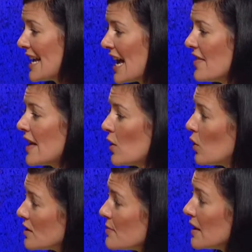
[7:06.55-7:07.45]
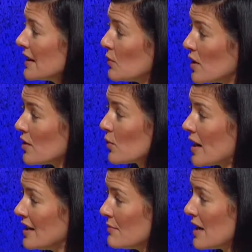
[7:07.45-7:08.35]
And then ultimately, when they're
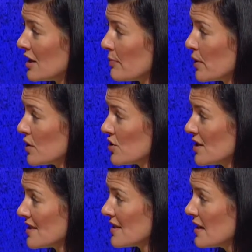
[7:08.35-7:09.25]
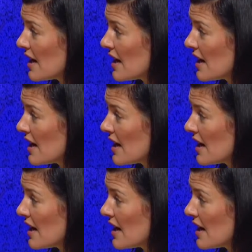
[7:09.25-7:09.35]
ready to make the purchase,